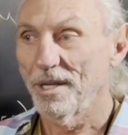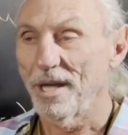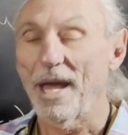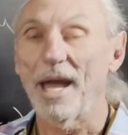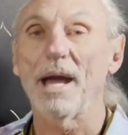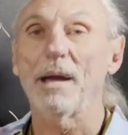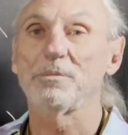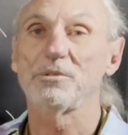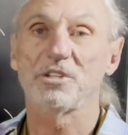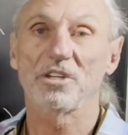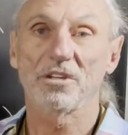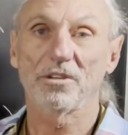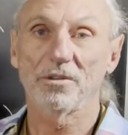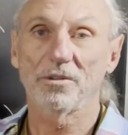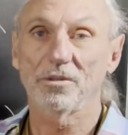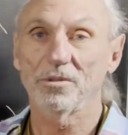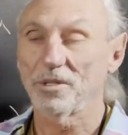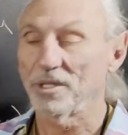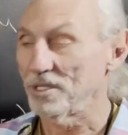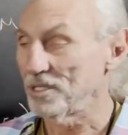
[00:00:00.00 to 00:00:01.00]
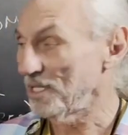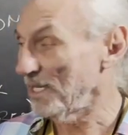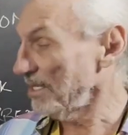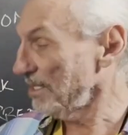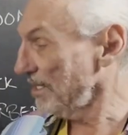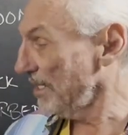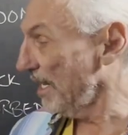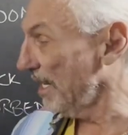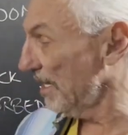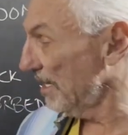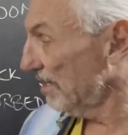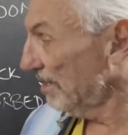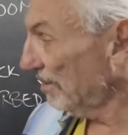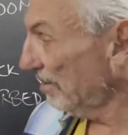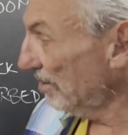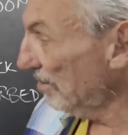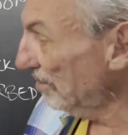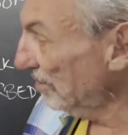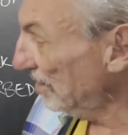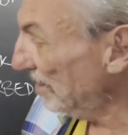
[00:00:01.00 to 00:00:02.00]
absolute, as they say in
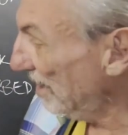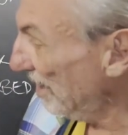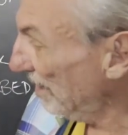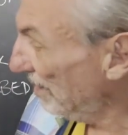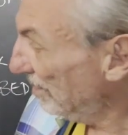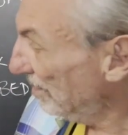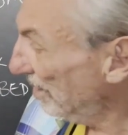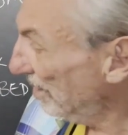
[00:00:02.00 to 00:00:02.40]
acoustics.